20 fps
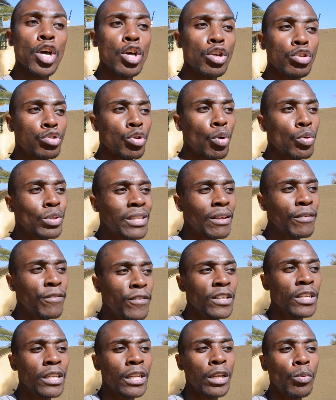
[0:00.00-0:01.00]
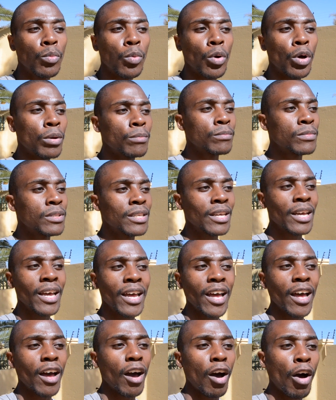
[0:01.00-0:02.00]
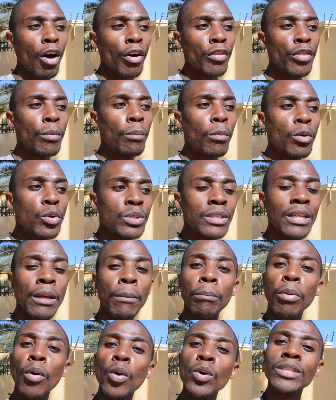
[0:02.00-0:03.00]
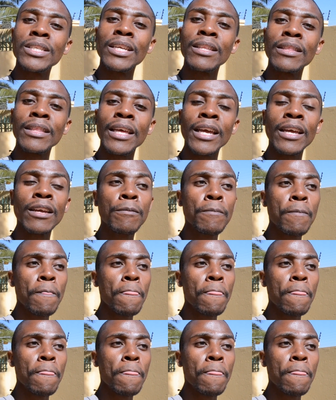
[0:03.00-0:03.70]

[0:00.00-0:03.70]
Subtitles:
So definitely worms are the most important thing.